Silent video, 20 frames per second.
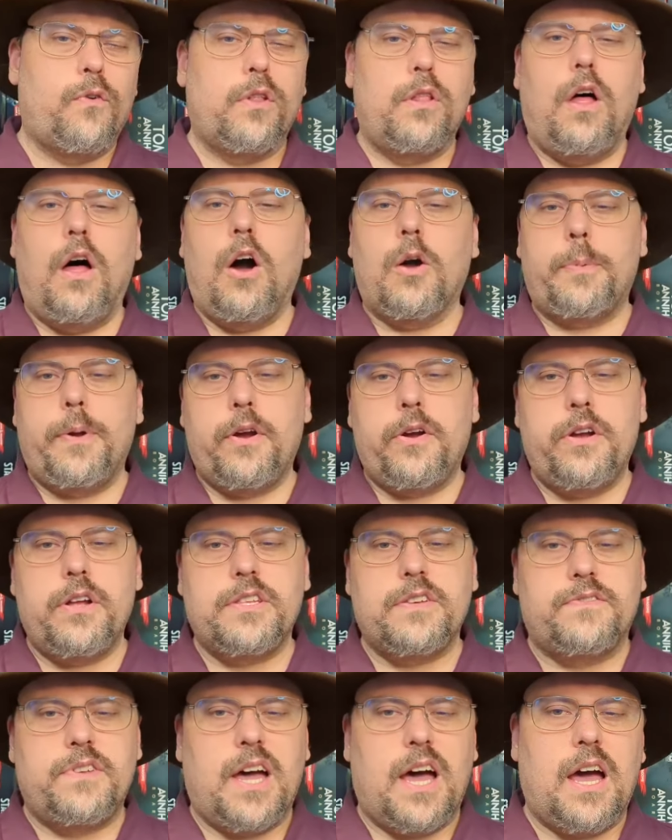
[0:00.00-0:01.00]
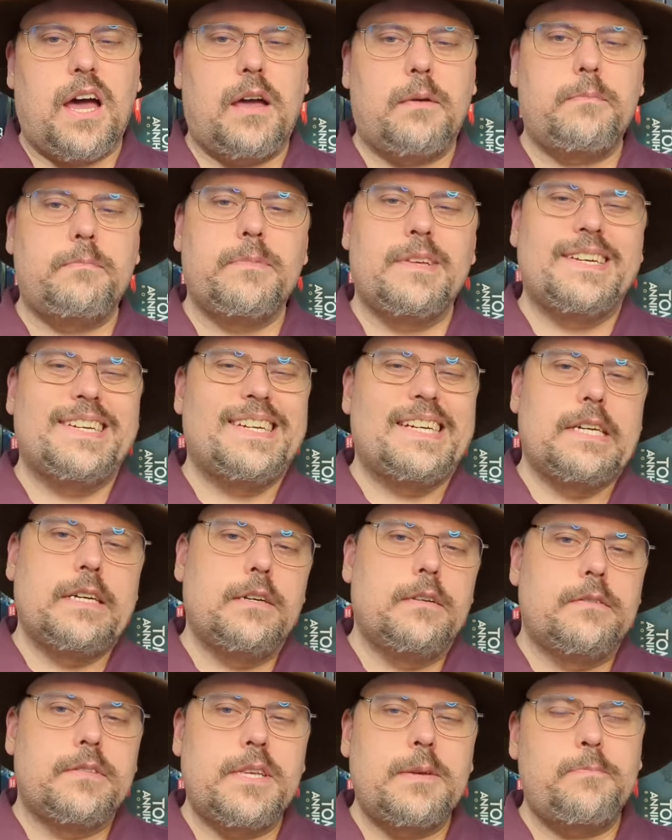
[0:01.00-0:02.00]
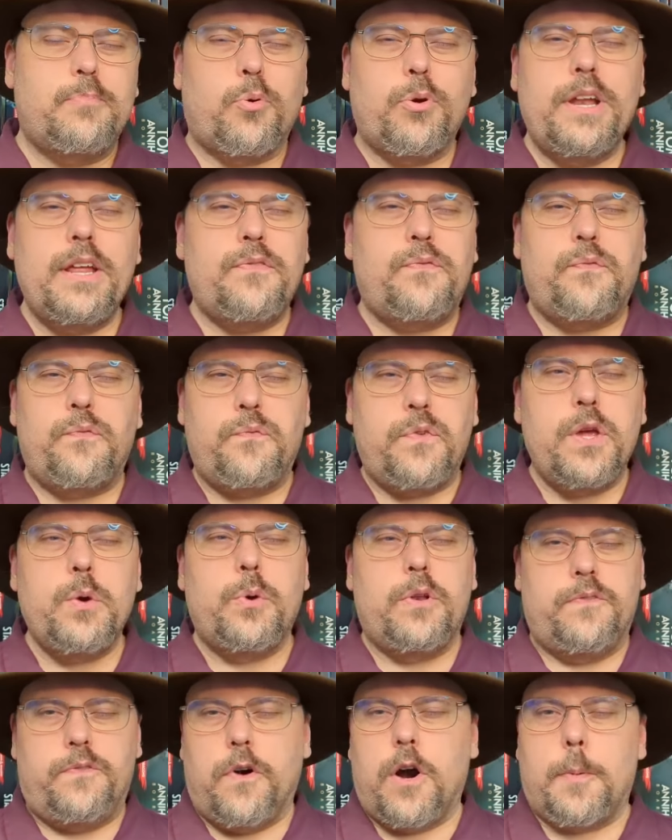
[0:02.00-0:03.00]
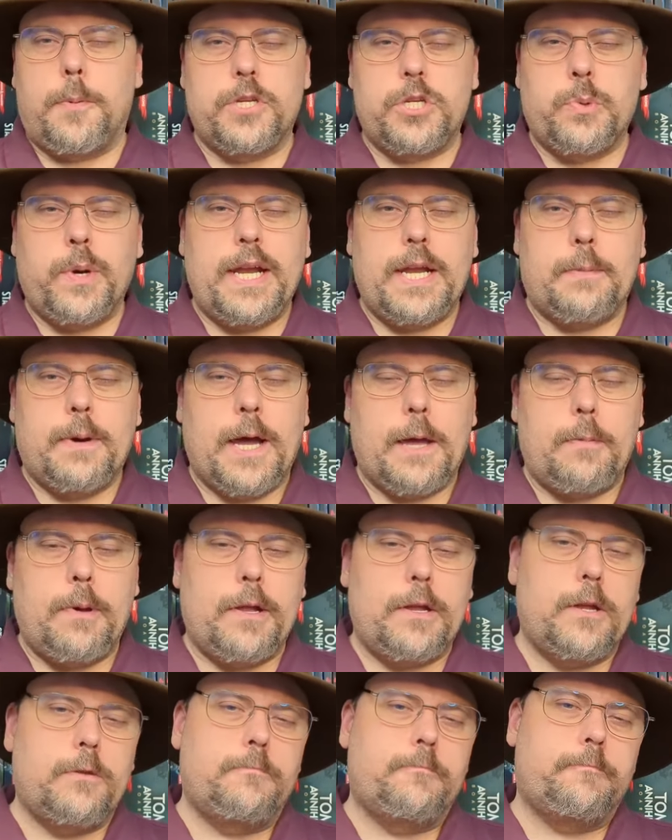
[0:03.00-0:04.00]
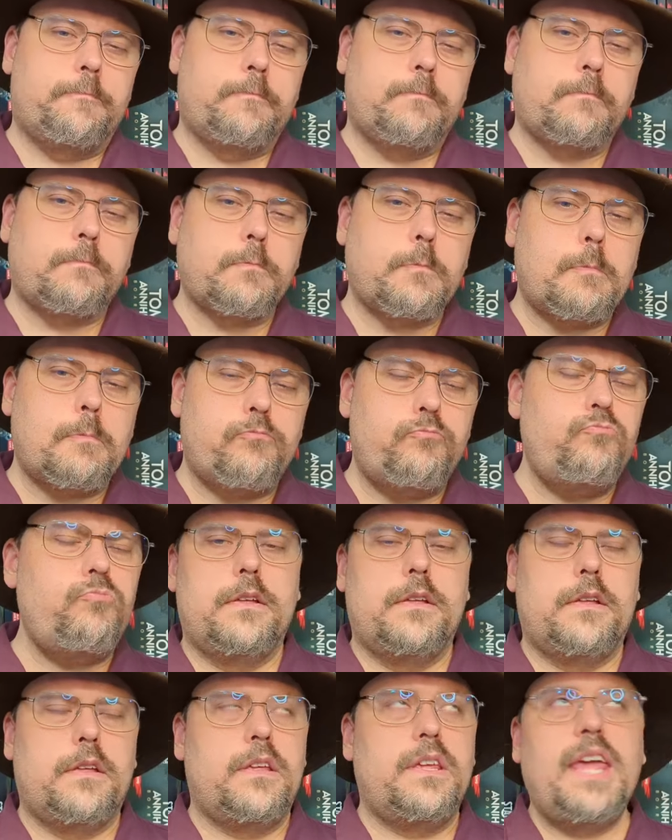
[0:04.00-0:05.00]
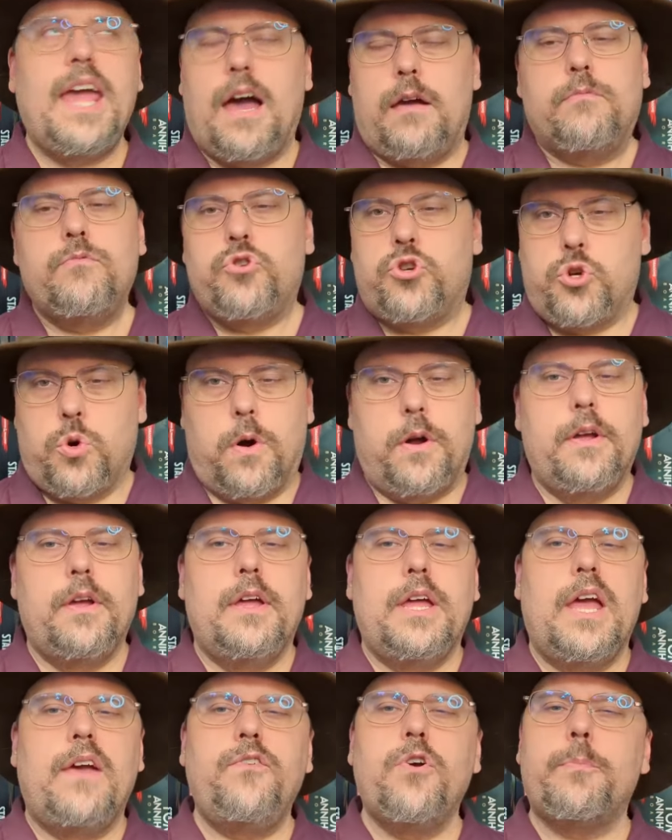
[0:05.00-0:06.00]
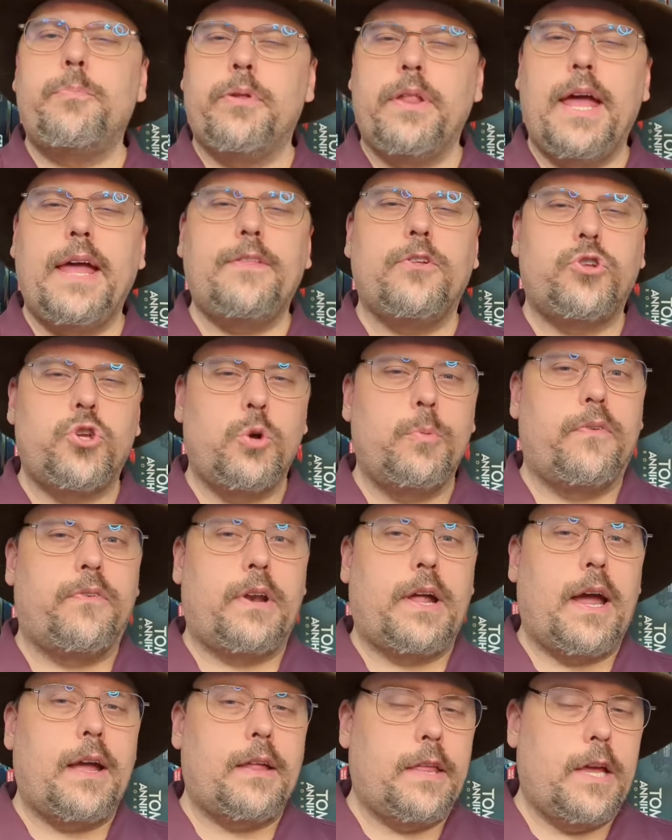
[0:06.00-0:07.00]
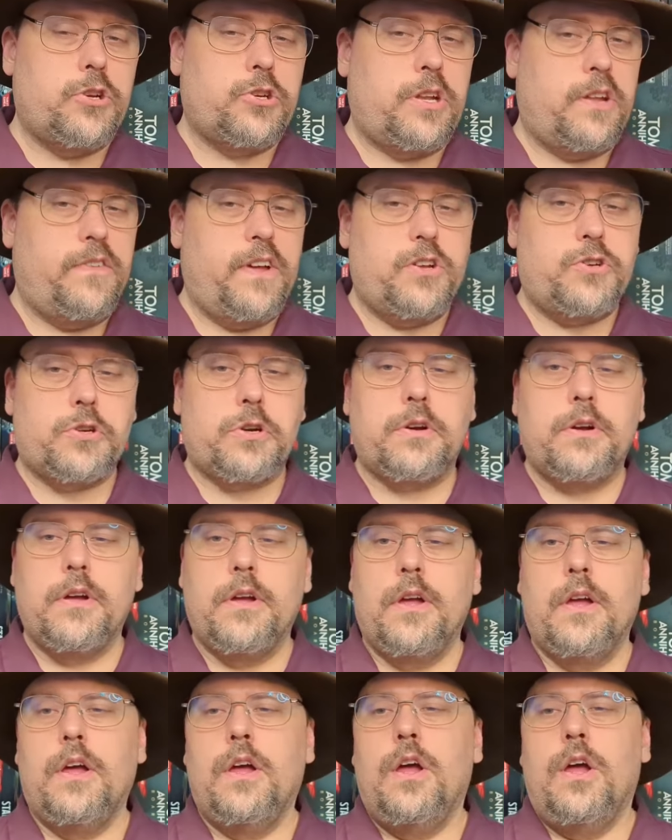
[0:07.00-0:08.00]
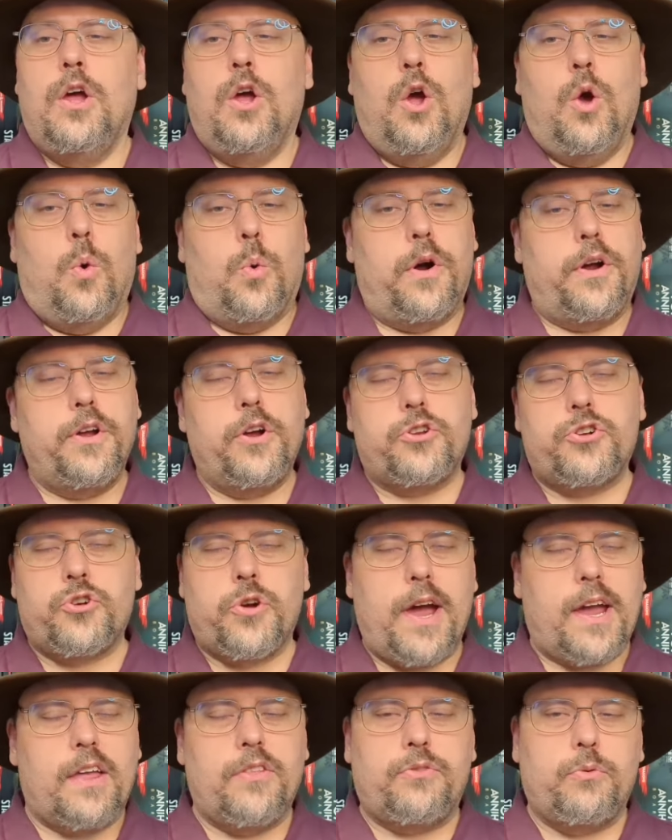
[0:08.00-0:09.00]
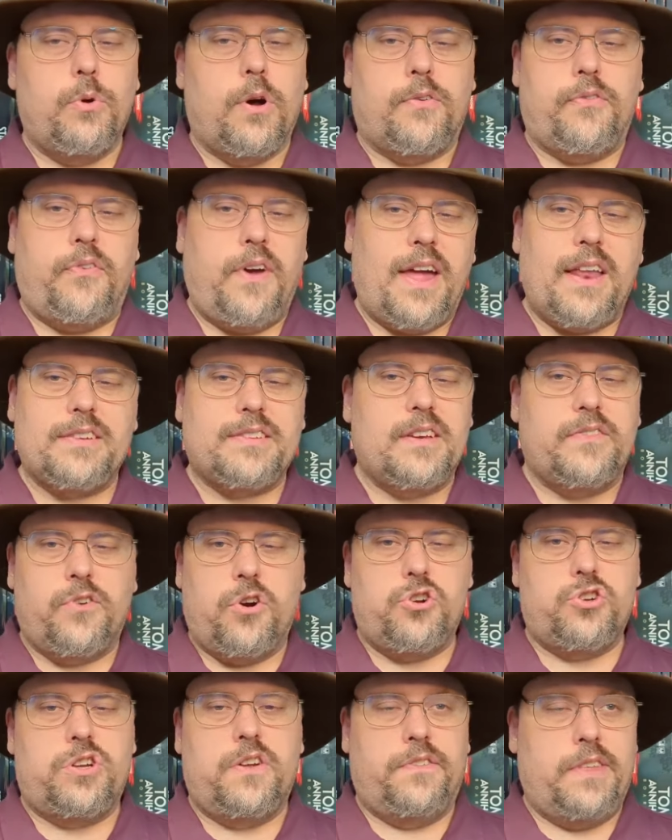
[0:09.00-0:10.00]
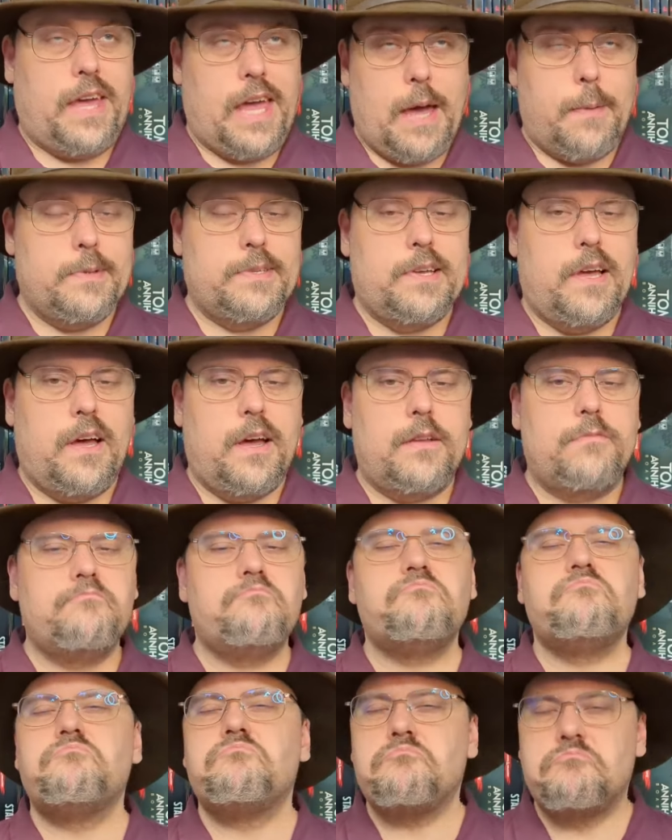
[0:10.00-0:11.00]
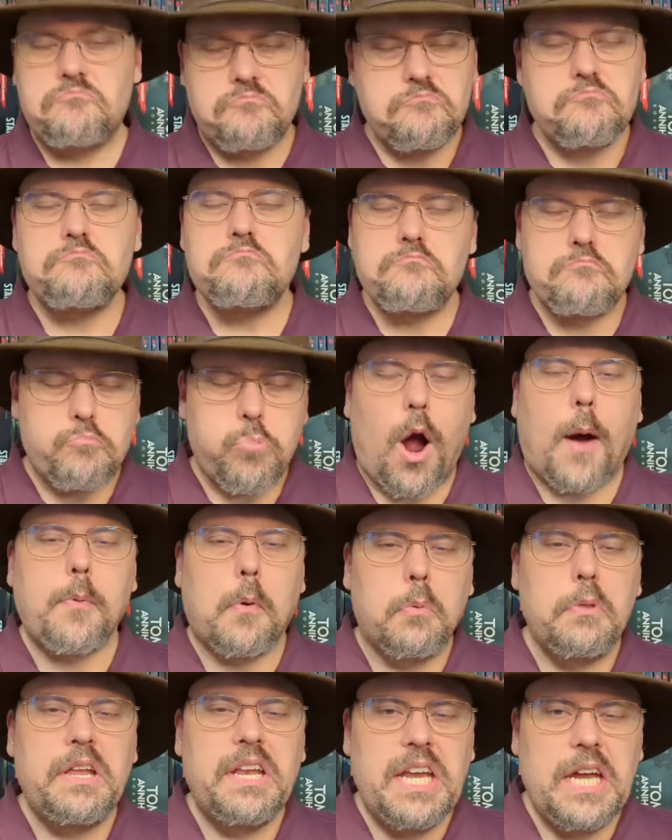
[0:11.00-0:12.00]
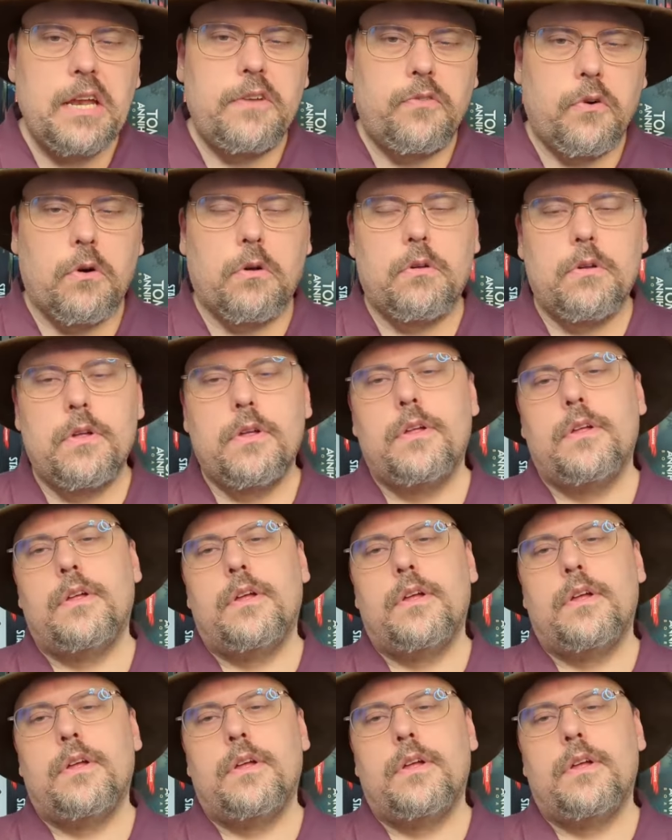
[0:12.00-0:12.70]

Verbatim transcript: over long periods of time seem pretty few and far between, in my opinion. Yeah, sure. If you're playing the Tomb of Annihilation adventure, or you're trekking through a fantasy version of the Amazon, probably needful.